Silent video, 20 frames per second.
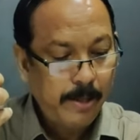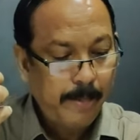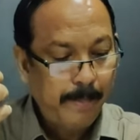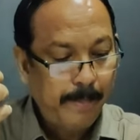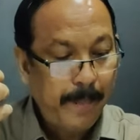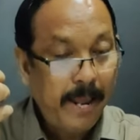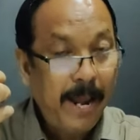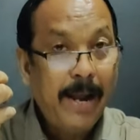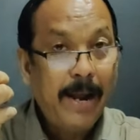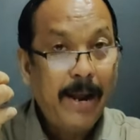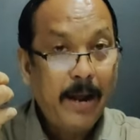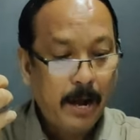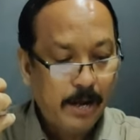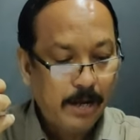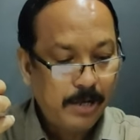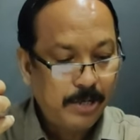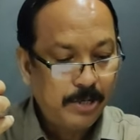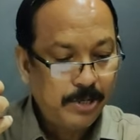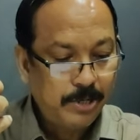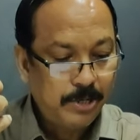They had
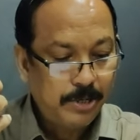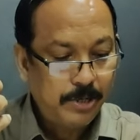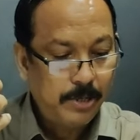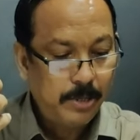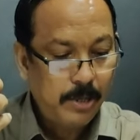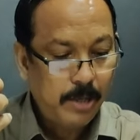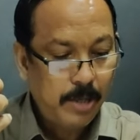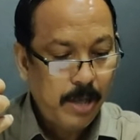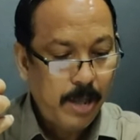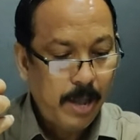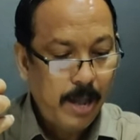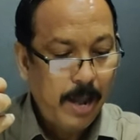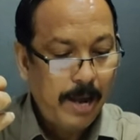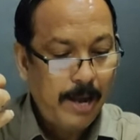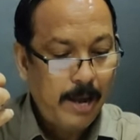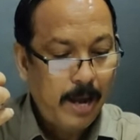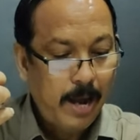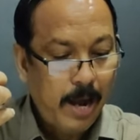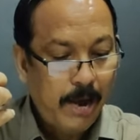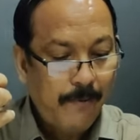answered,
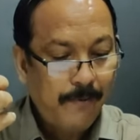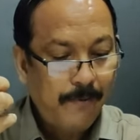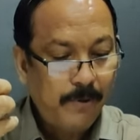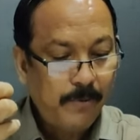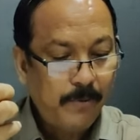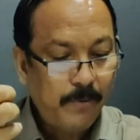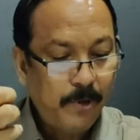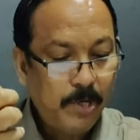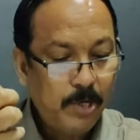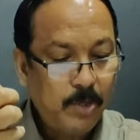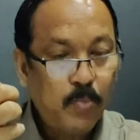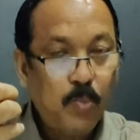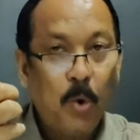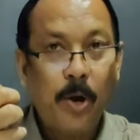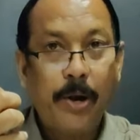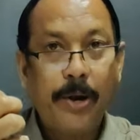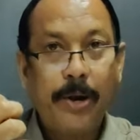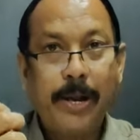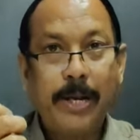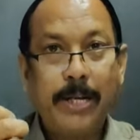and afterwards
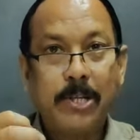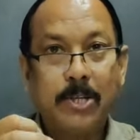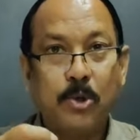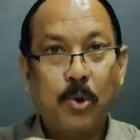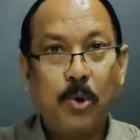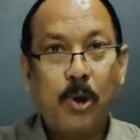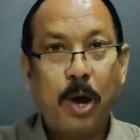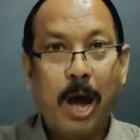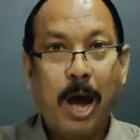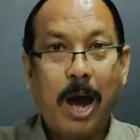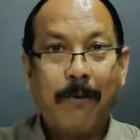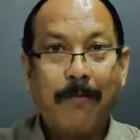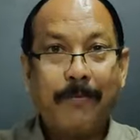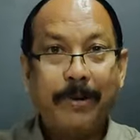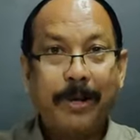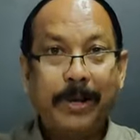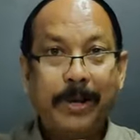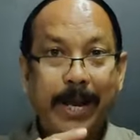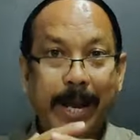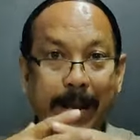what else so
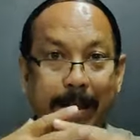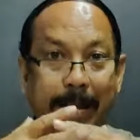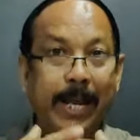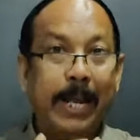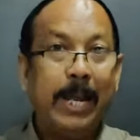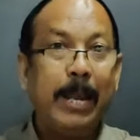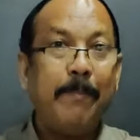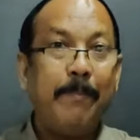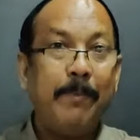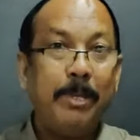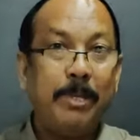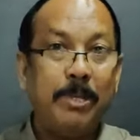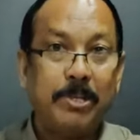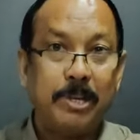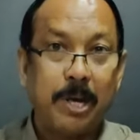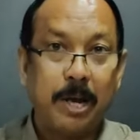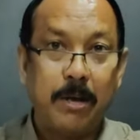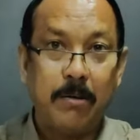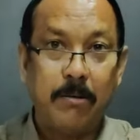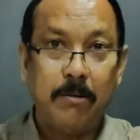after getting him the
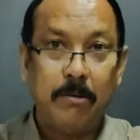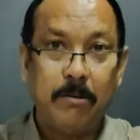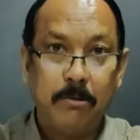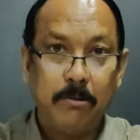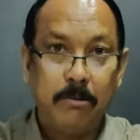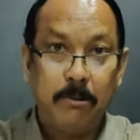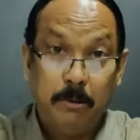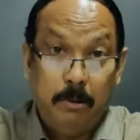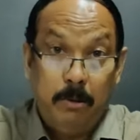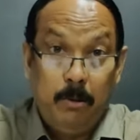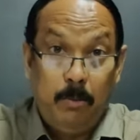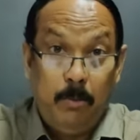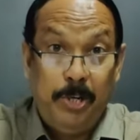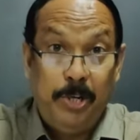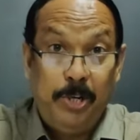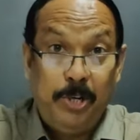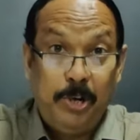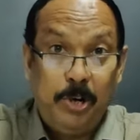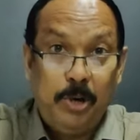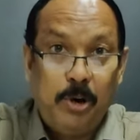sun
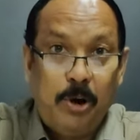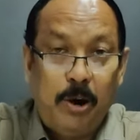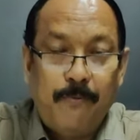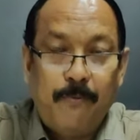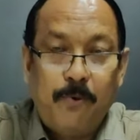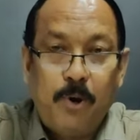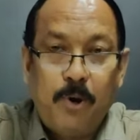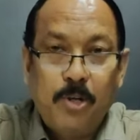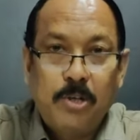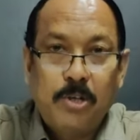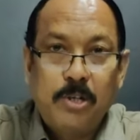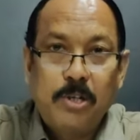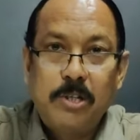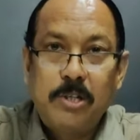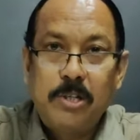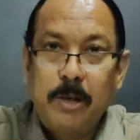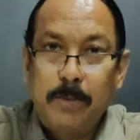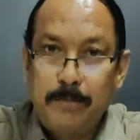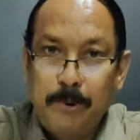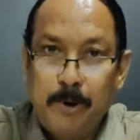which of course is
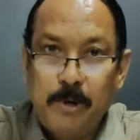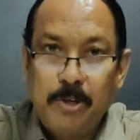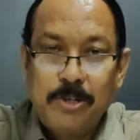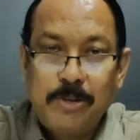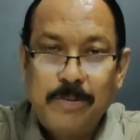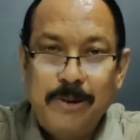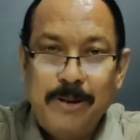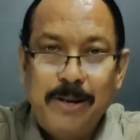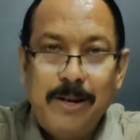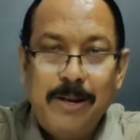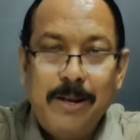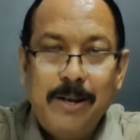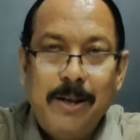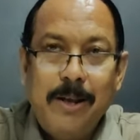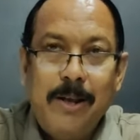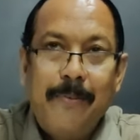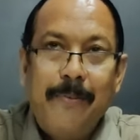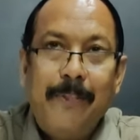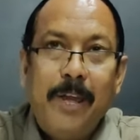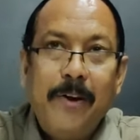the impossible
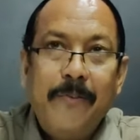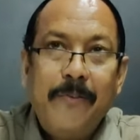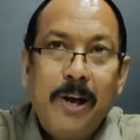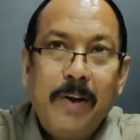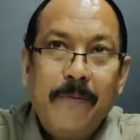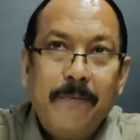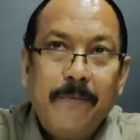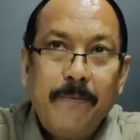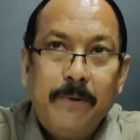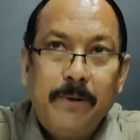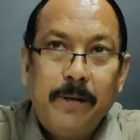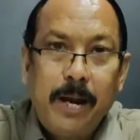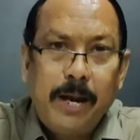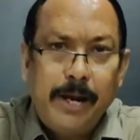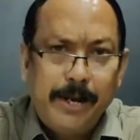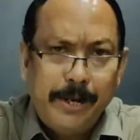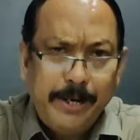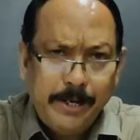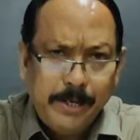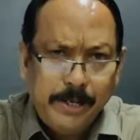they would have done
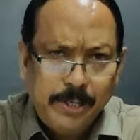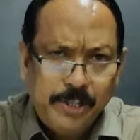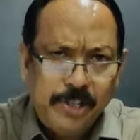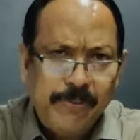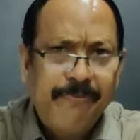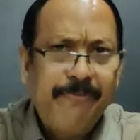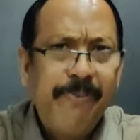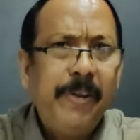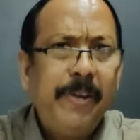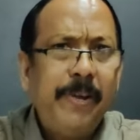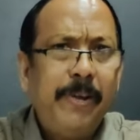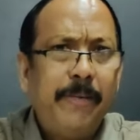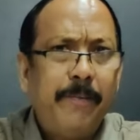it in a jiffy